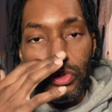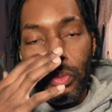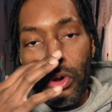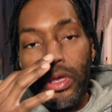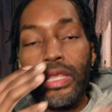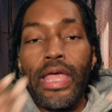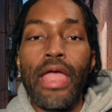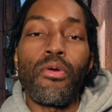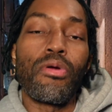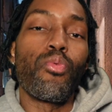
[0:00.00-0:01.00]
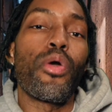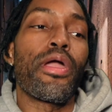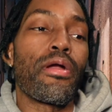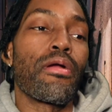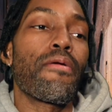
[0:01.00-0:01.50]
We're in an era
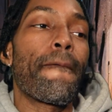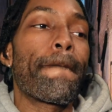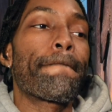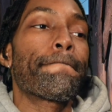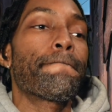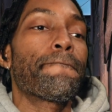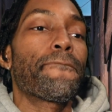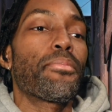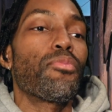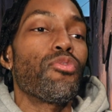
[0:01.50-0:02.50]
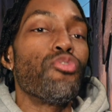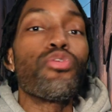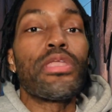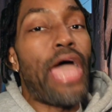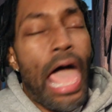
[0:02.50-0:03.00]
where you
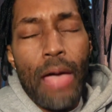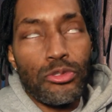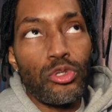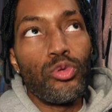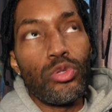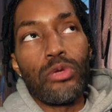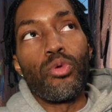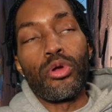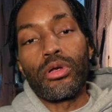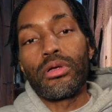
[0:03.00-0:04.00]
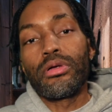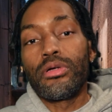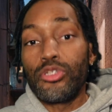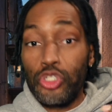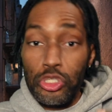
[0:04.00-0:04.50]
can absolutely work
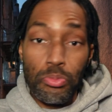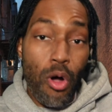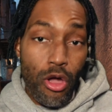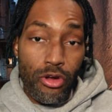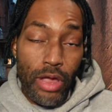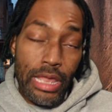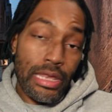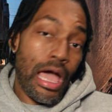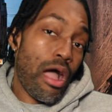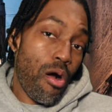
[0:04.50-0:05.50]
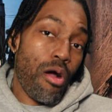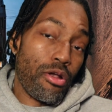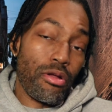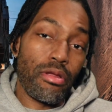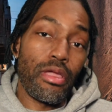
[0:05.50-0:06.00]
smarter and not
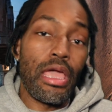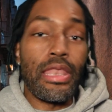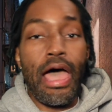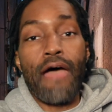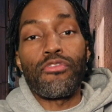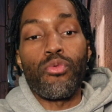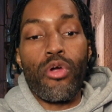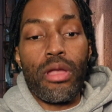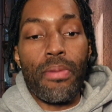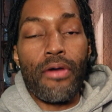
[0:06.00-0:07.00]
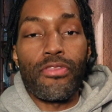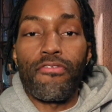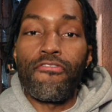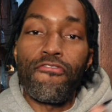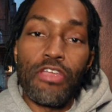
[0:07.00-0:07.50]
harder, and not have to worry about the
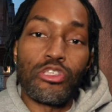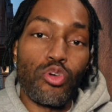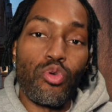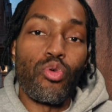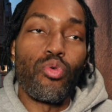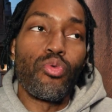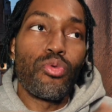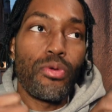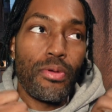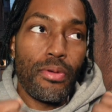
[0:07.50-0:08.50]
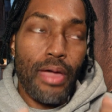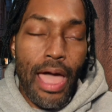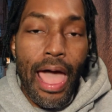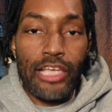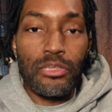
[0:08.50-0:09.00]
physical
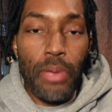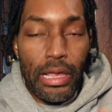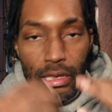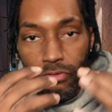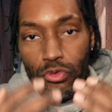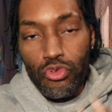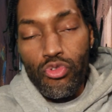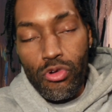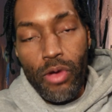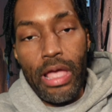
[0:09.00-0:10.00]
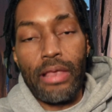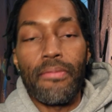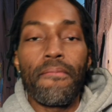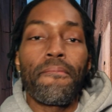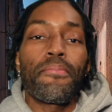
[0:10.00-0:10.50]
aspect if you do it right.
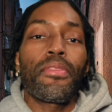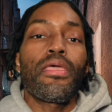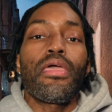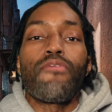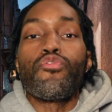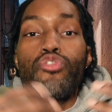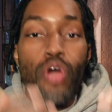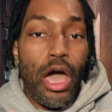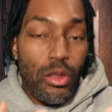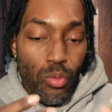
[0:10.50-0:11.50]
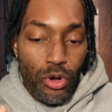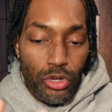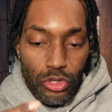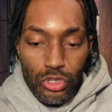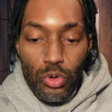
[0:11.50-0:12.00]
If you know how to work
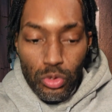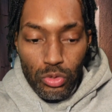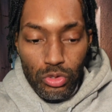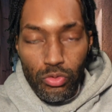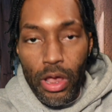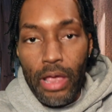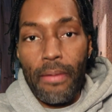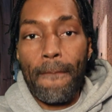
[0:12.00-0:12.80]
your socials right,